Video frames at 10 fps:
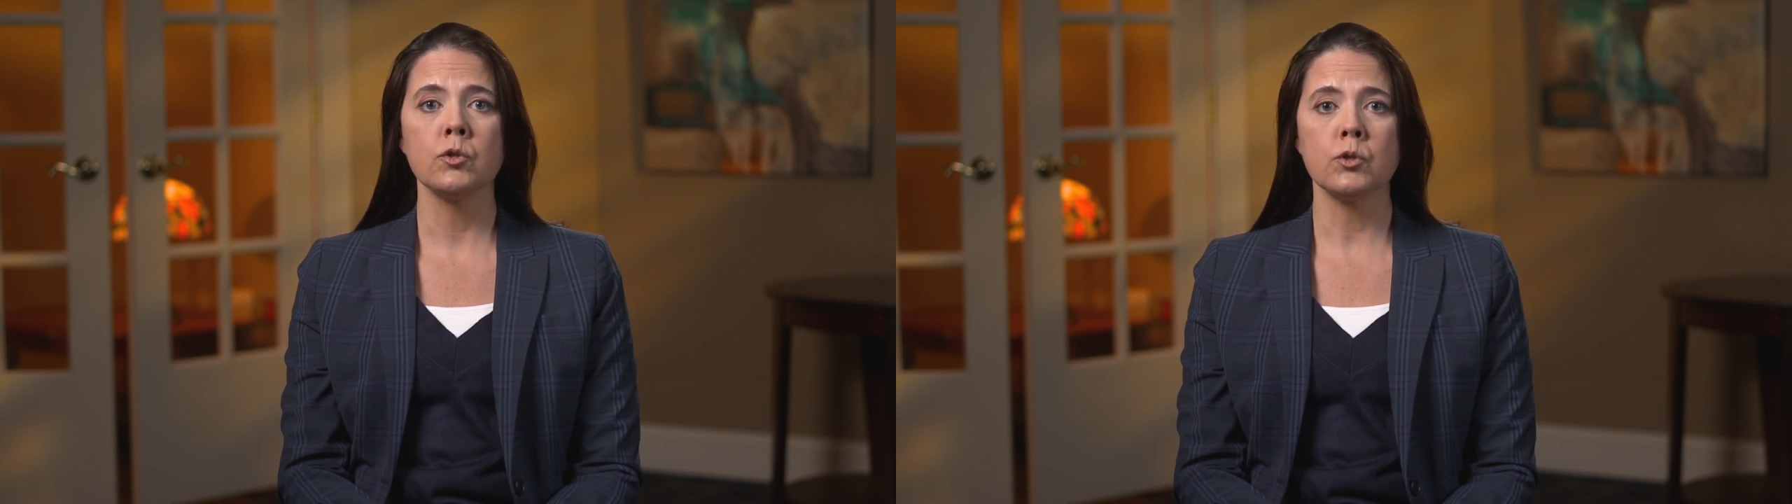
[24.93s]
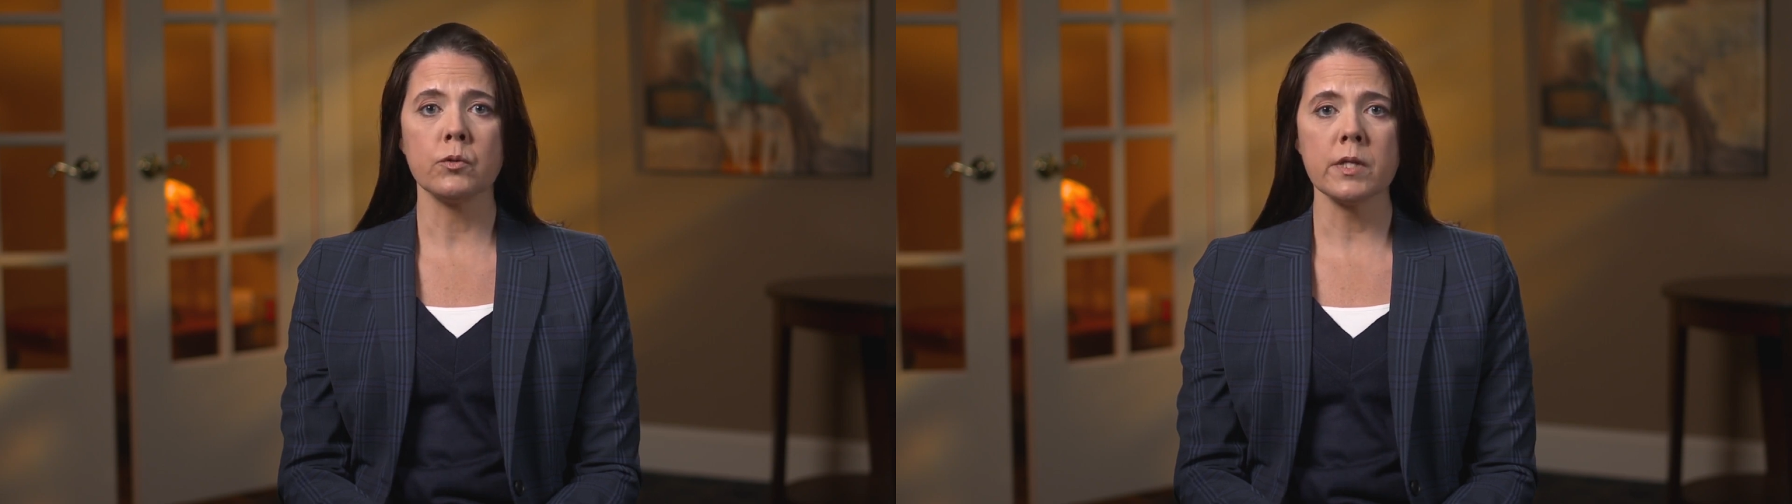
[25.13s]

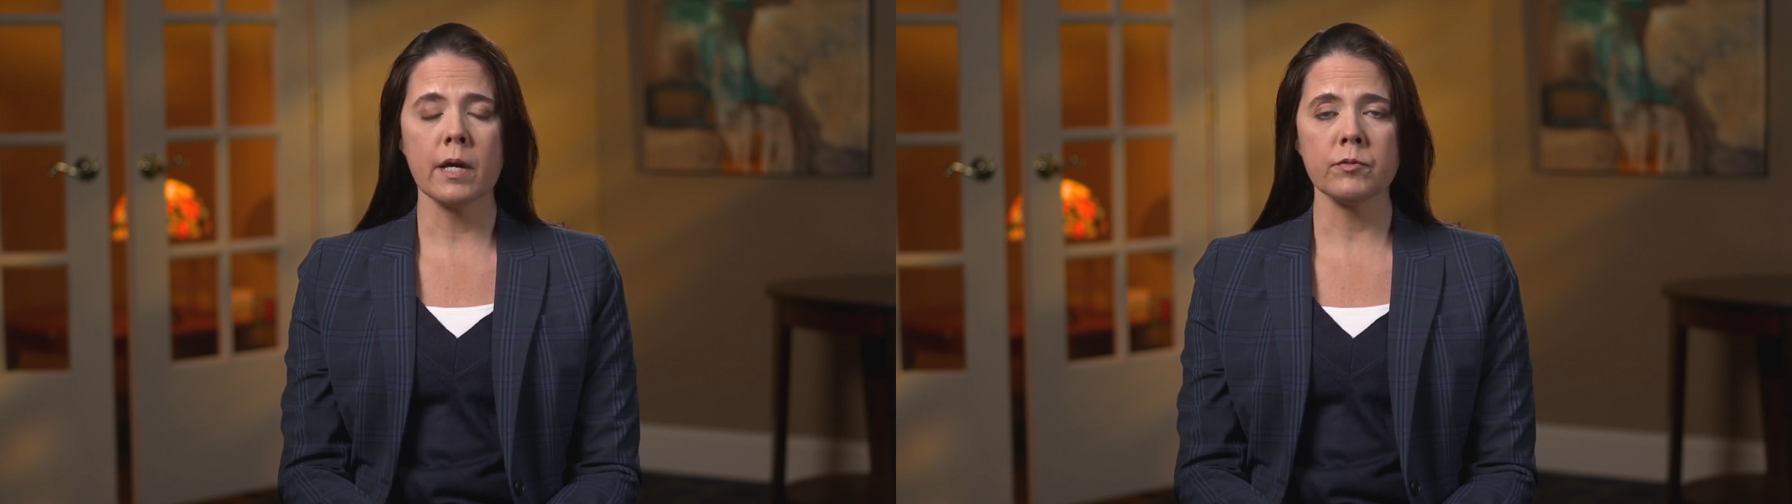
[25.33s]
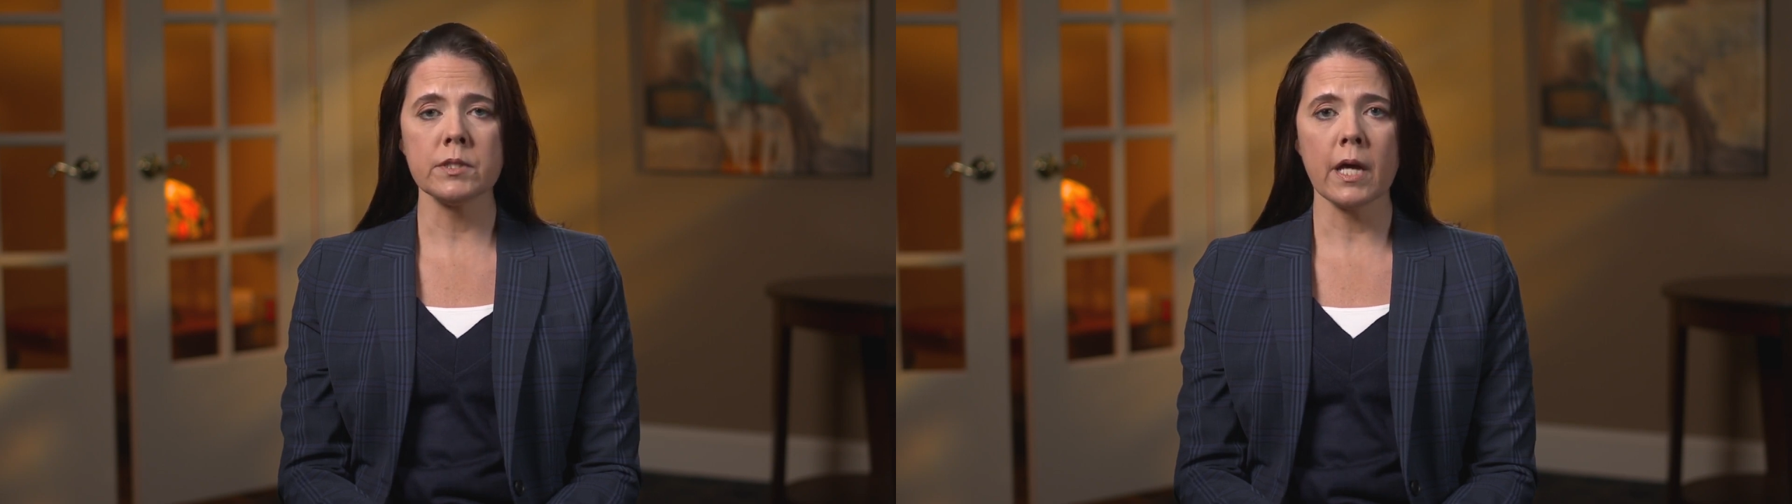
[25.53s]
to the
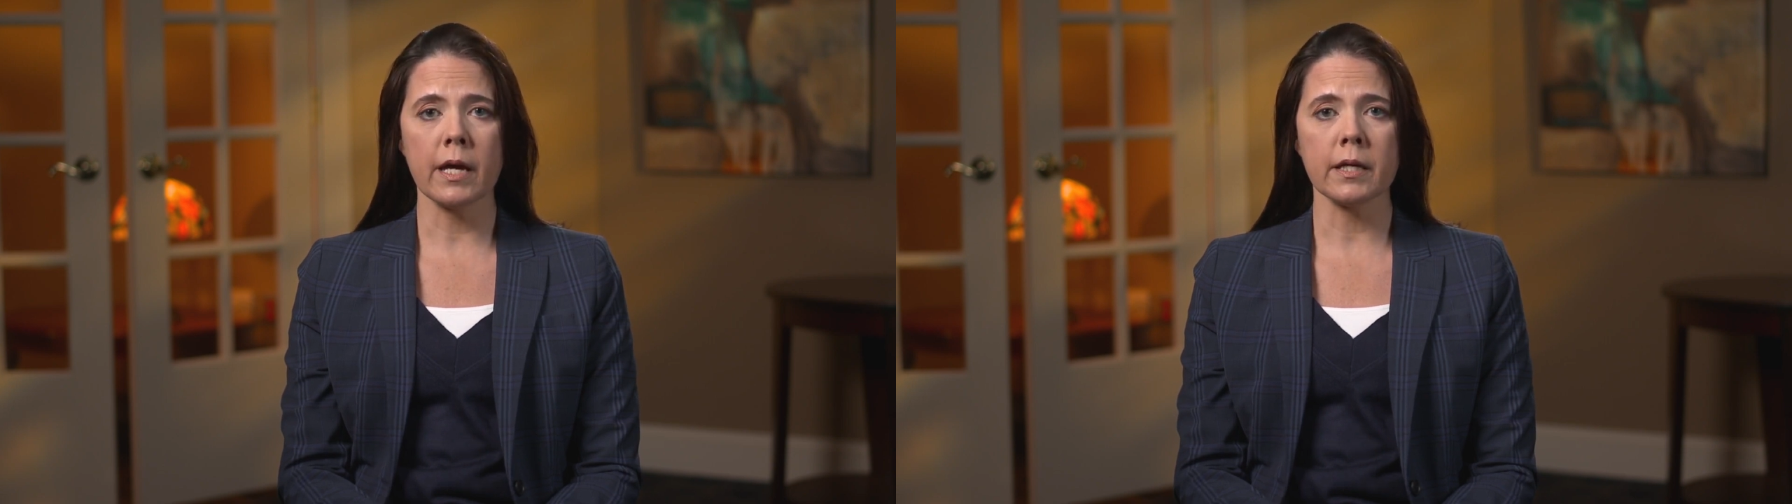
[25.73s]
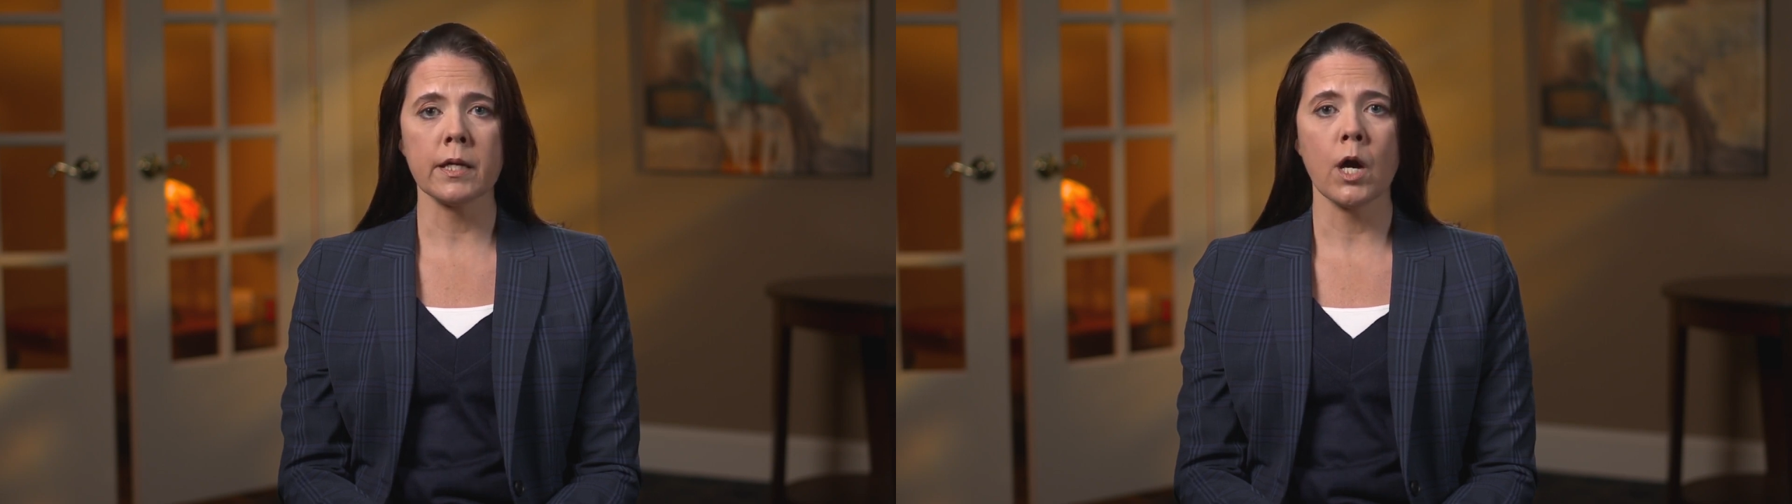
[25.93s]

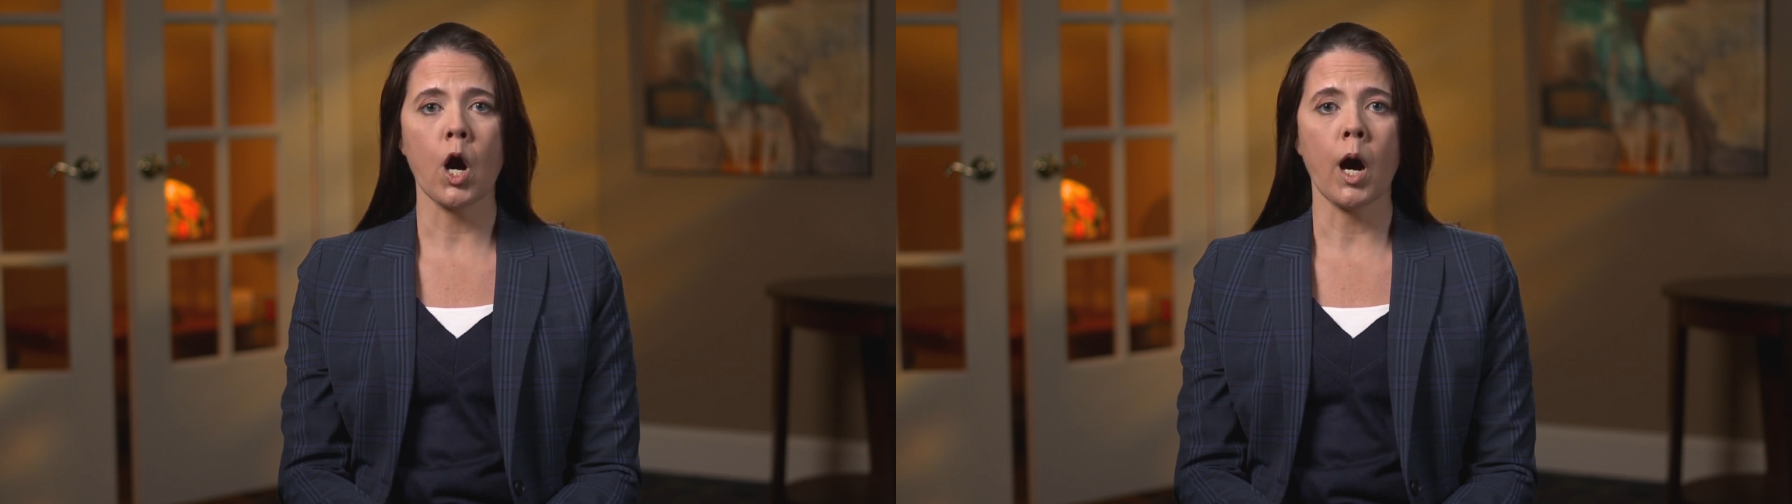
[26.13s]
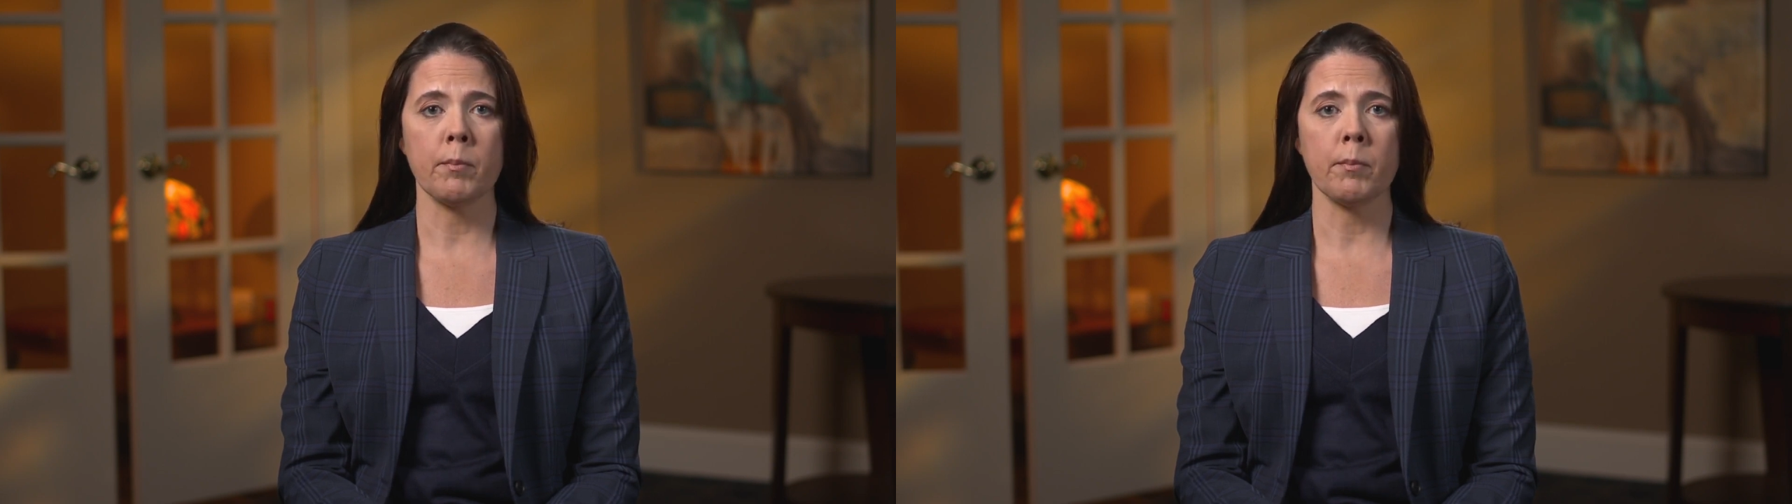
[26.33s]
FDA